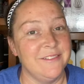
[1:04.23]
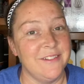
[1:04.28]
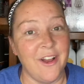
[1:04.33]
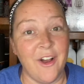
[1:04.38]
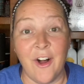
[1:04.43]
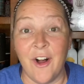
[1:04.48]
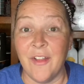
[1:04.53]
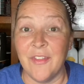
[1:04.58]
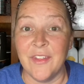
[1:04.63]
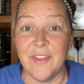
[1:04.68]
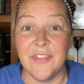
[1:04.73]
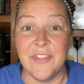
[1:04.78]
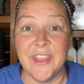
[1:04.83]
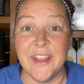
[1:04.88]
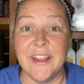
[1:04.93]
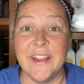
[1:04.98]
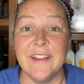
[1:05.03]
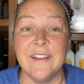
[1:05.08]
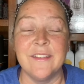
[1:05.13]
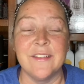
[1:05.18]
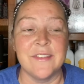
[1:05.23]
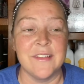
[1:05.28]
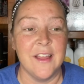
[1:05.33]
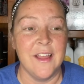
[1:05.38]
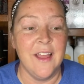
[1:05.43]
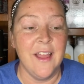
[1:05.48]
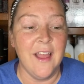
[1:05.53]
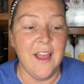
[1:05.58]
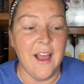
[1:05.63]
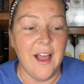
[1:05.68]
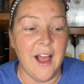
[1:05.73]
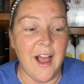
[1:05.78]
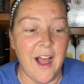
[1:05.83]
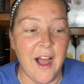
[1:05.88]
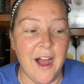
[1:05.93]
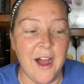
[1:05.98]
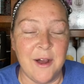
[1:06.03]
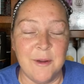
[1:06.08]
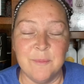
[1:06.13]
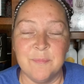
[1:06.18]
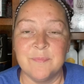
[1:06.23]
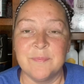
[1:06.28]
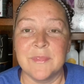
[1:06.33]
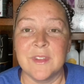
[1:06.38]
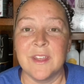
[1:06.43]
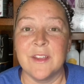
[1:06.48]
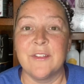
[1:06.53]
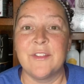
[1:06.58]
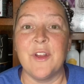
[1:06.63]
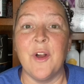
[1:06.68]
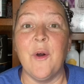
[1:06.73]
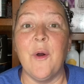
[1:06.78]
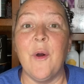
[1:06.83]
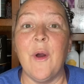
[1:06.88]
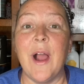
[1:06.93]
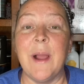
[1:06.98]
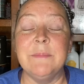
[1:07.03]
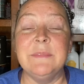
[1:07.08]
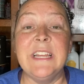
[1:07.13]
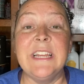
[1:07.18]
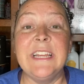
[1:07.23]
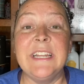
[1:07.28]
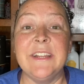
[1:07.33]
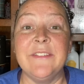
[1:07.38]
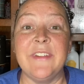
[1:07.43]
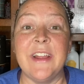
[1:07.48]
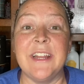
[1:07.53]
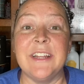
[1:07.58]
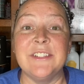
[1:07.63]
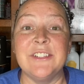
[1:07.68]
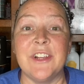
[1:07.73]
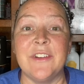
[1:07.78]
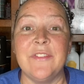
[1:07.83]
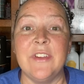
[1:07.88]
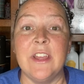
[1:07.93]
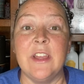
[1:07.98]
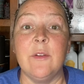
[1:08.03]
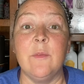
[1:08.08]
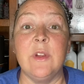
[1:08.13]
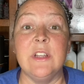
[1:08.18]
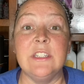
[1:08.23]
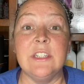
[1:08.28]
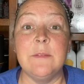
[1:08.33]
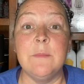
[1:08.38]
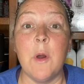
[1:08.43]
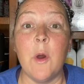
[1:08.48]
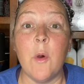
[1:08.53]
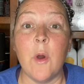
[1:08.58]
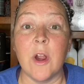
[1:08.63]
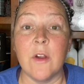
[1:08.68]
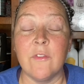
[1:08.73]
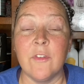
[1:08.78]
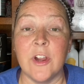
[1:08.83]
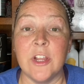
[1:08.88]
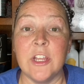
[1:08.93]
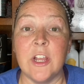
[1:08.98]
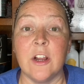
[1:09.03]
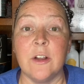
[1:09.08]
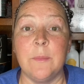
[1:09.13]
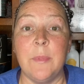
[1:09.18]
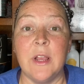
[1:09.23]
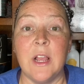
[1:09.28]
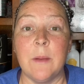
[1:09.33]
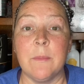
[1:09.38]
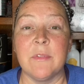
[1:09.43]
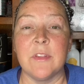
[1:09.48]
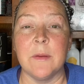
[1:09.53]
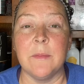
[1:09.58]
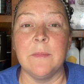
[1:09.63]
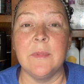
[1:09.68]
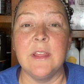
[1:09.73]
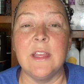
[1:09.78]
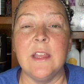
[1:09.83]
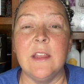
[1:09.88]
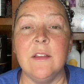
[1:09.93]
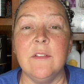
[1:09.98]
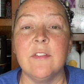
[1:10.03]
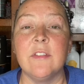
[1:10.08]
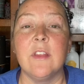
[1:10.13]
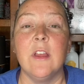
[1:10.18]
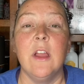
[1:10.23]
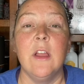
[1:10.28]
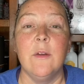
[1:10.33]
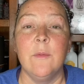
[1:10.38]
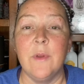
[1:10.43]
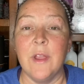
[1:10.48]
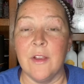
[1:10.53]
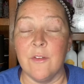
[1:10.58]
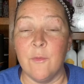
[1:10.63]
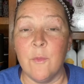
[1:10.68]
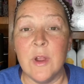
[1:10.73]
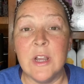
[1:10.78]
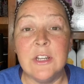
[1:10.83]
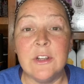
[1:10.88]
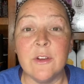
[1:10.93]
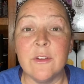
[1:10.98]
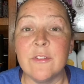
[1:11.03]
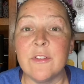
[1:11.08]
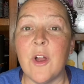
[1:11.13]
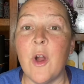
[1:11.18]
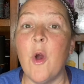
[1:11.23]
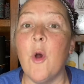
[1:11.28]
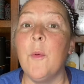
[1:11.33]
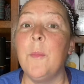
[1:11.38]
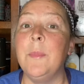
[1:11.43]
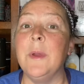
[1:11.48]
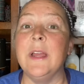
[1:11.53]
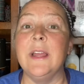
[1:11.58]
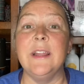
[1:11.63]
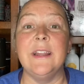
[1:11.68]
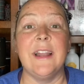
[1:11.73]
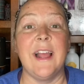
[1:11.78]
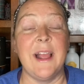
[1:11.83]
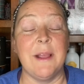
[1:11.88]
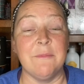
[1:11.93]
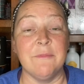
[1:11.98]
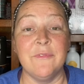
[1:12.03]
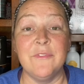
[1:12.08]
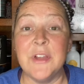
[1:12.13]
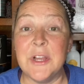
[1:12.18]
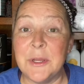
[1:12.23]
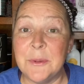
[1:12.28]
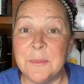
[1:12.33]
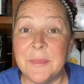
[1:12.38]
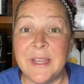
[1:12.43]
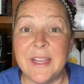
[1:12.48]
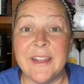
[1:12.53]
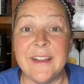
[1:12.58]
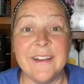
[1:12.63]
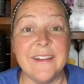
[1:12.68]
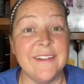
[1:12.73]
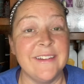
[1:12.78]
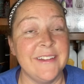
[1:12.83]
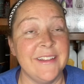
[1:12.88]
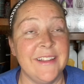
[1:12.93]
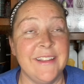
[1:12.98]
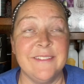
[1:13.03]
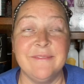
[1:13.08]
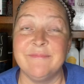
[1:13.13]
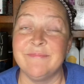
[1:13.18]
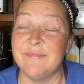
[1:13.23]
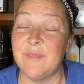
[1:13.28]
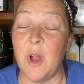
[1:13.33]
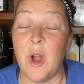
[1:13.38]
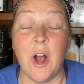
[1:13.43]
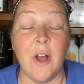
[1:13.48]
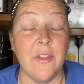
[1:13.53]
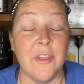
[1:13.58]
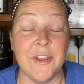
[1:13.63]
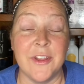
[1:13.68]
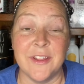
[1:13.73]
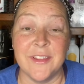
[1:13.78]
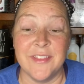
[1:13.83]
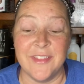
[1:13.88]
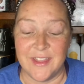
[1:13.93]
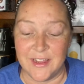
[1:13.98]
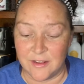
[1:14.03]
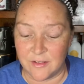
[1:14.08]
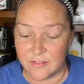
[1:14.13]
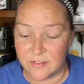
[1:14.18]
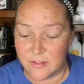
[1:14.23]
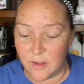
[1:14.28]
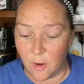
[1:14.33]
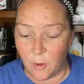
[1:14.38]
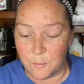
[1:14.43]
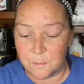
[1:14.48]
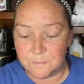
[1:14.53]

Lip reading: all the things. So I'm taking advantage of it. We did mow our front yard, pick up some leaves. We have windows open. I'm filming all the good things. So